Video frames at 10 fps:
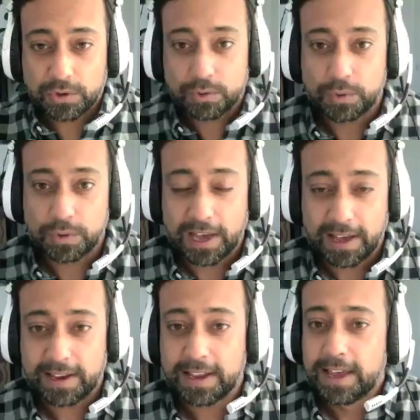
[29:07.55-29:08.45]
go through
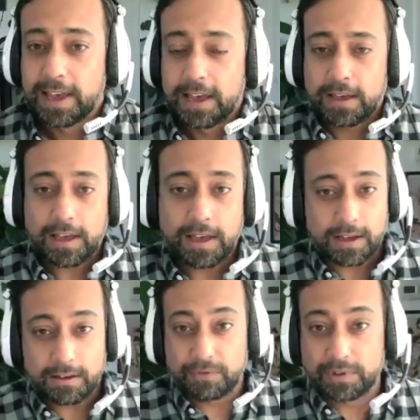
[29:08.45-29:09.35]
that,
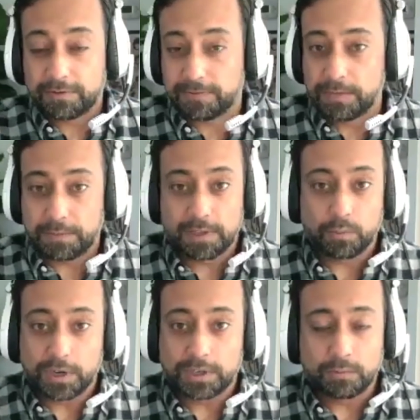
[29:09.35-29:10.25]

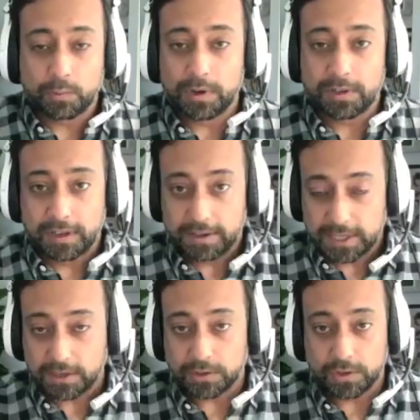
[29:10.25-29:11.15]
maybe
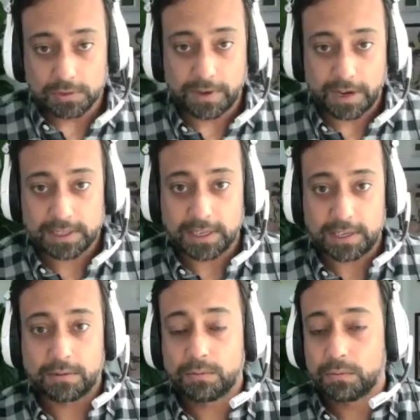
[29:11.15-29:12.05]
the single dose
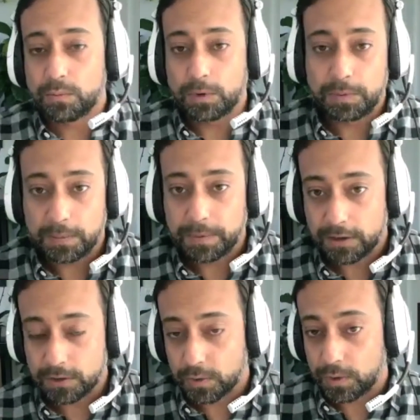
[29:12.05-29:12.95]
vaccine would be a
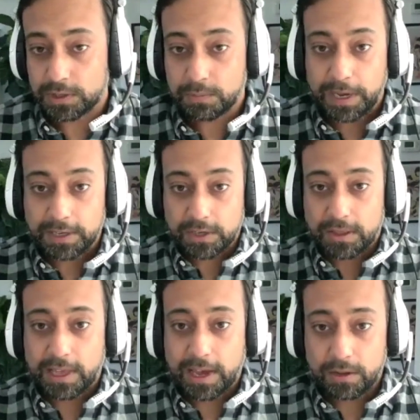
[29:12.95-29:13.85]
better choice
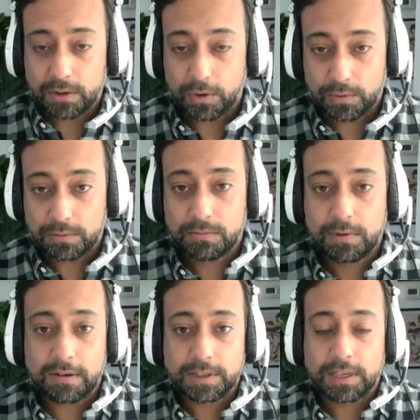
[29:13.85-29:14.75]
based on that alone,
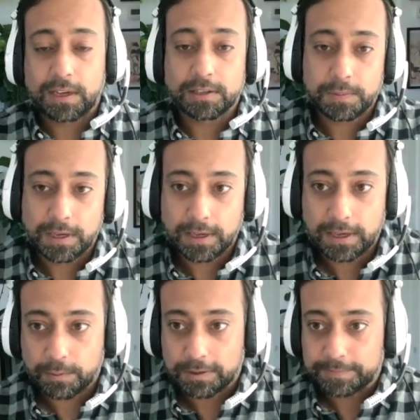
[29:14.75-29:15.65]
everything else
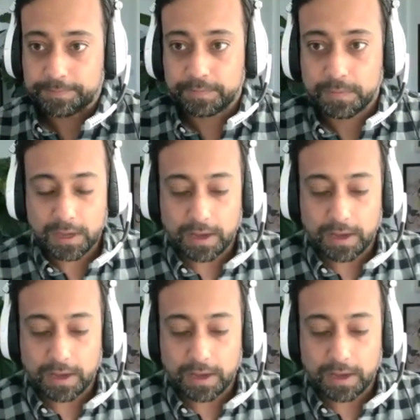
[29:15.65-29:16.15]
being equal.